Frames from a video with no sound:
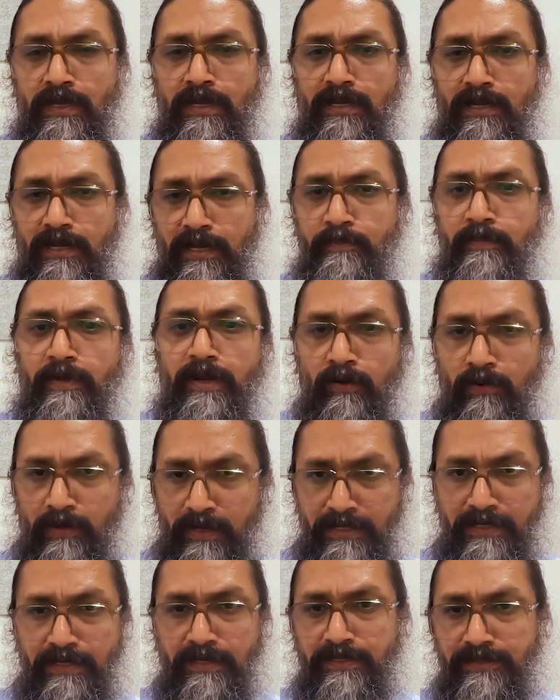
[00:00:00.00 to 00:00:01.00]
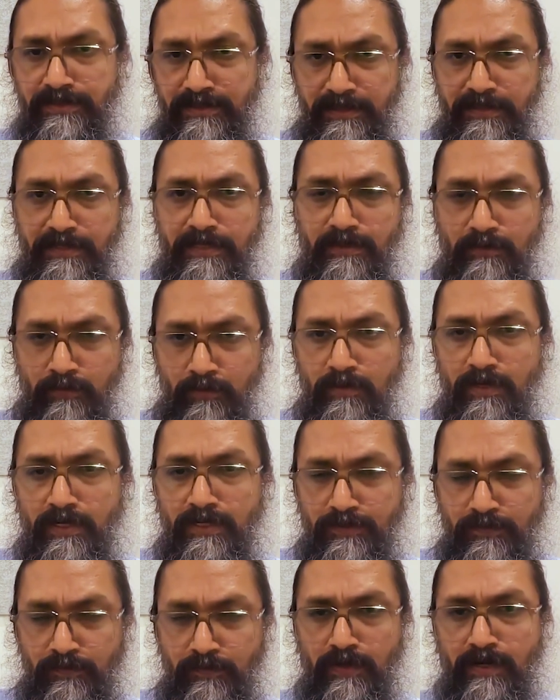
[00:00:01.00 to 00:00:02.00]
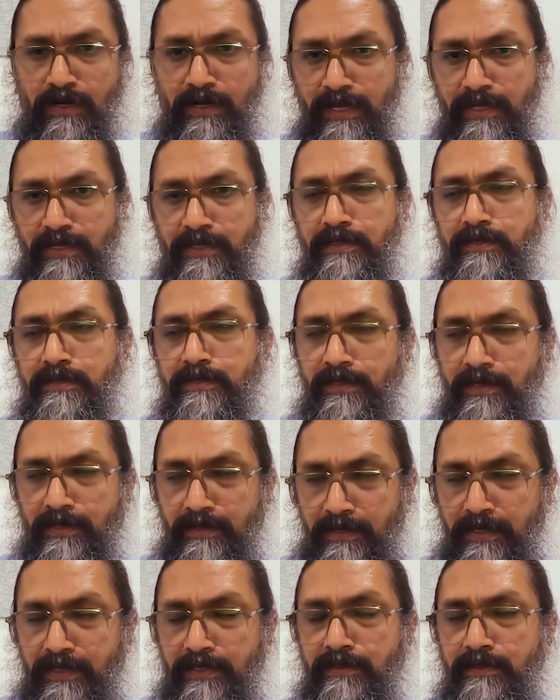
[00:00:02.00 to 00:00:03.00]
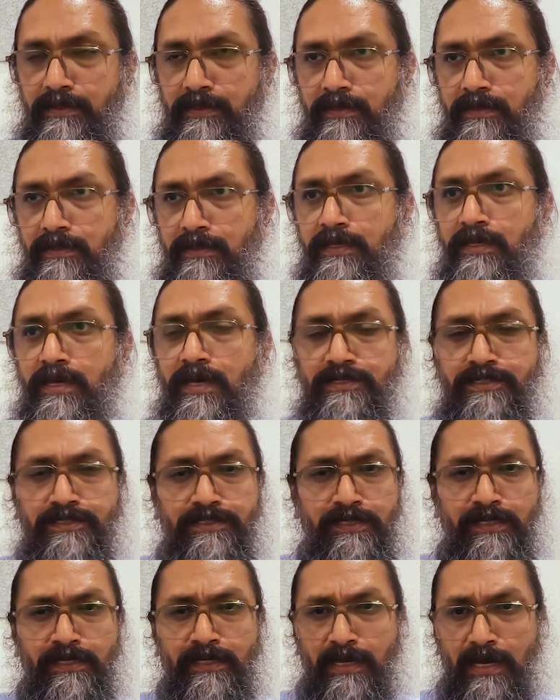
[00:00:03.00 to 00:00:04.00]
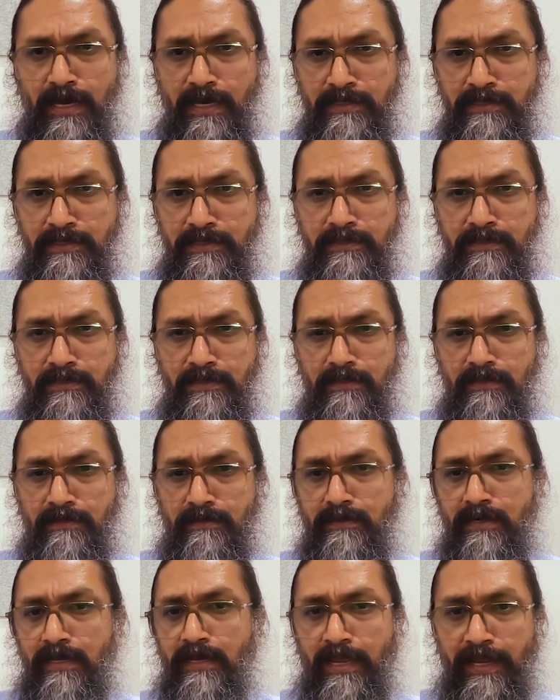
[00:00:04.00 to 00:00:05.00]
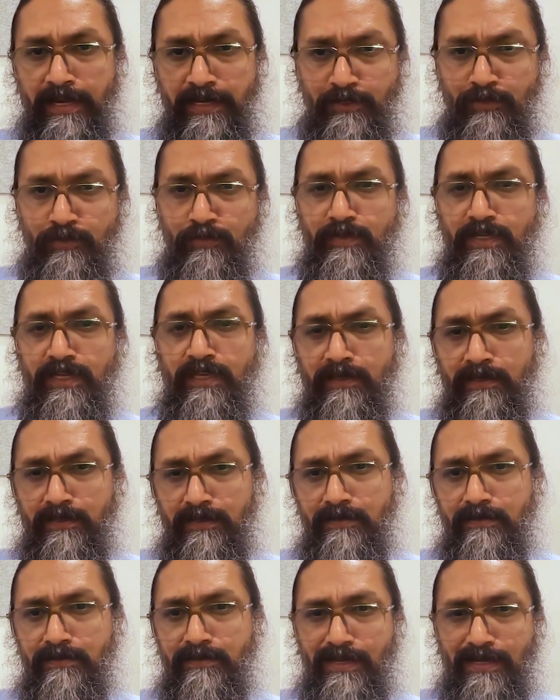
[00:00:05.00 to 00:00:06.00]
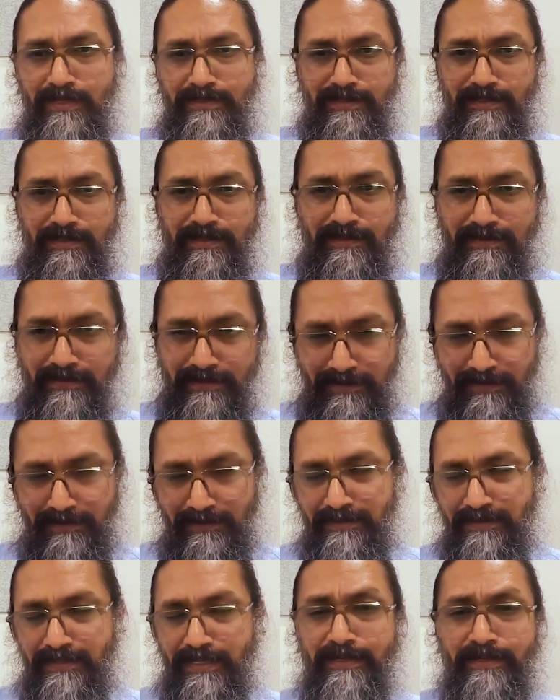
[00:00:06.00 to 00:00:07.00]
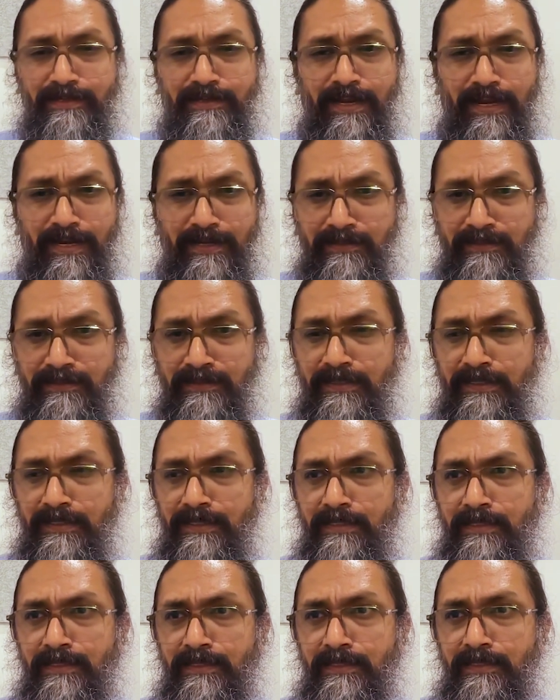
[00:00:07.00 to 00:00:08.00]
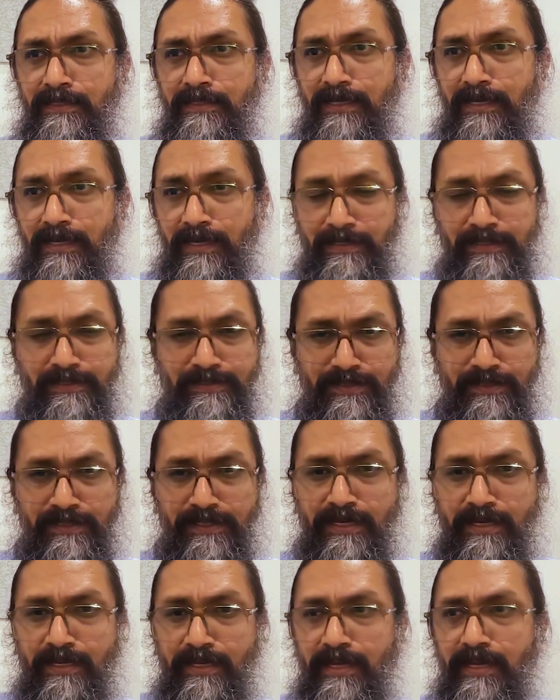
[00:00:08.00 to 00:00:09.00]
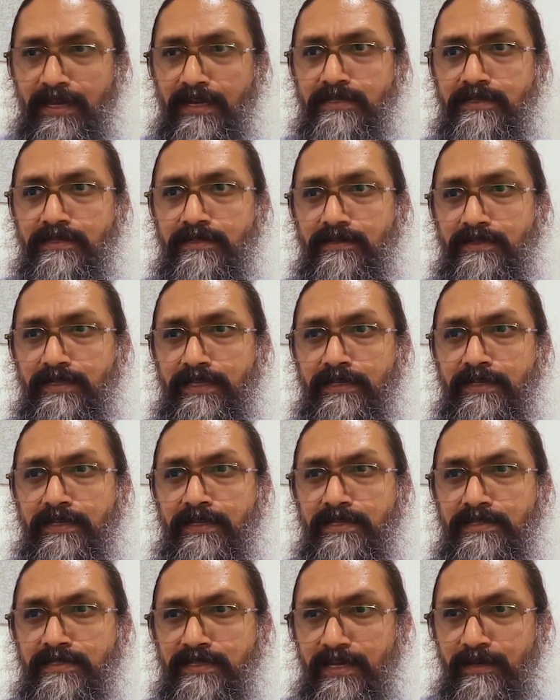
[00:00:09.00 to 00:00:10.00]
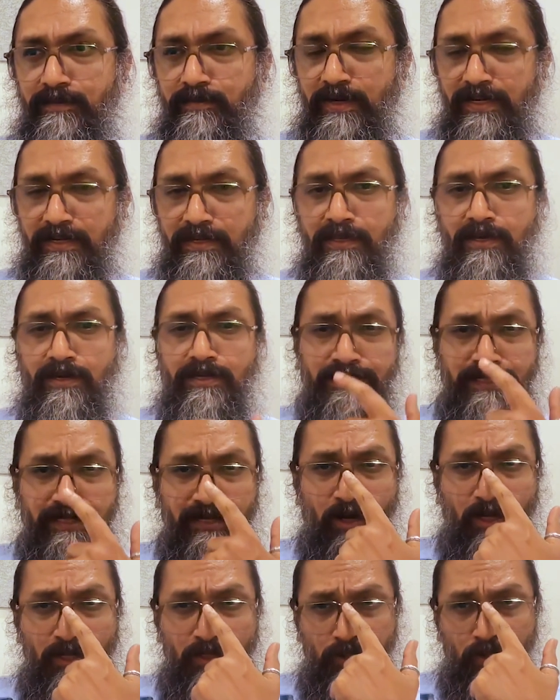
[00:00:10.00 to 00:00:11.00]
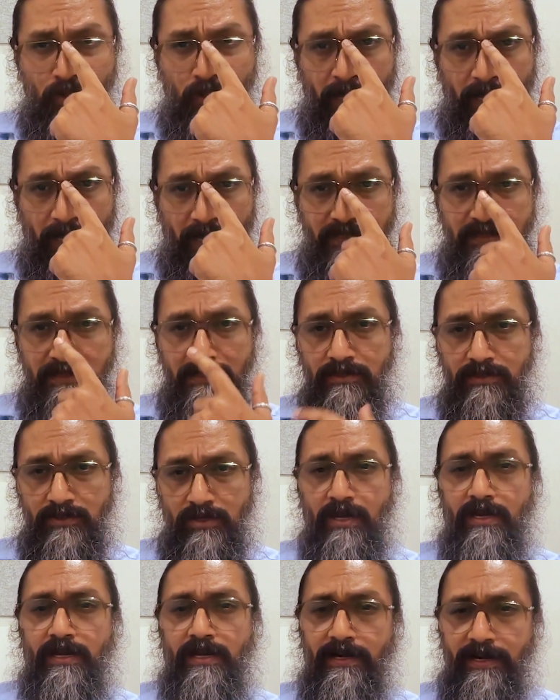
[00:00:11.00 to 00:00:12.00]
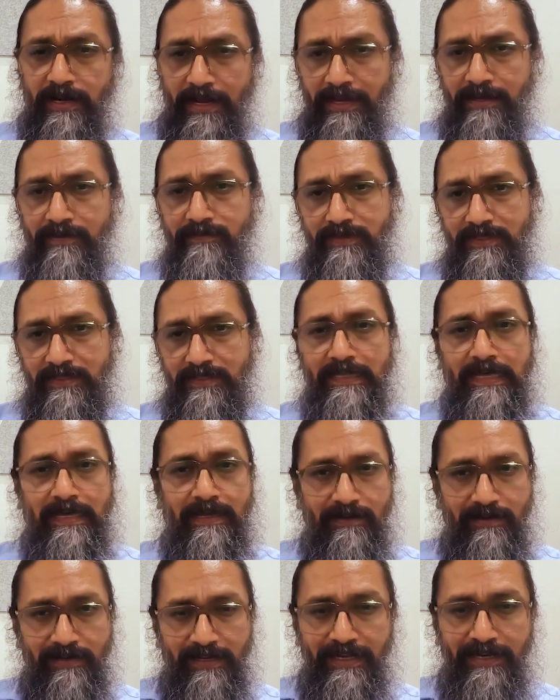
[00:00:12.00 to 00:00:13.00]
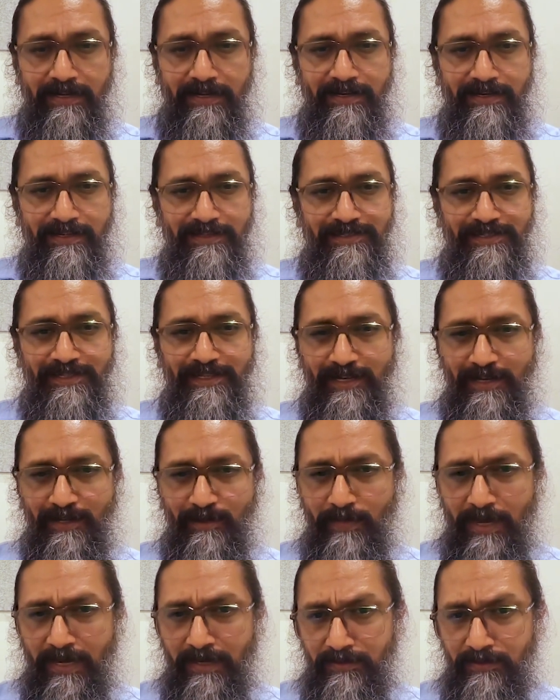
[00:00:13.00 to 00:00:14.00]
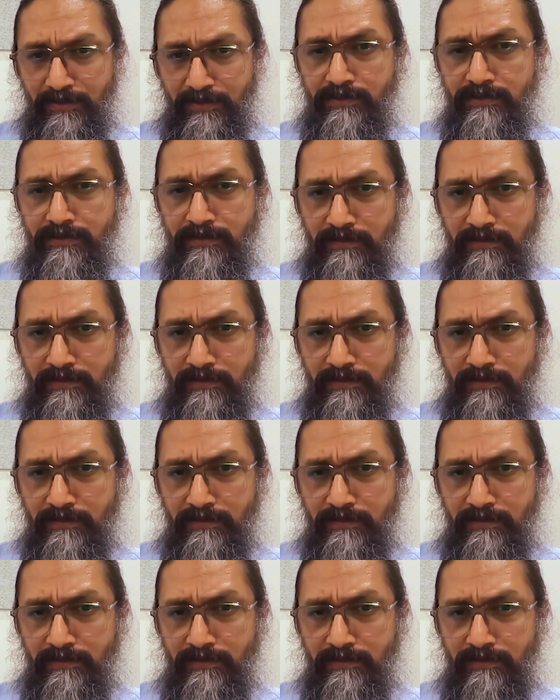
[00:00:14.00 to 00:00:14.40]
Let me look at an engineer who works for Wrike India, right? He or she has aligned to me as a center head, an engineering head on the India side, but he or she also has a solid line with their lead and engineering managers.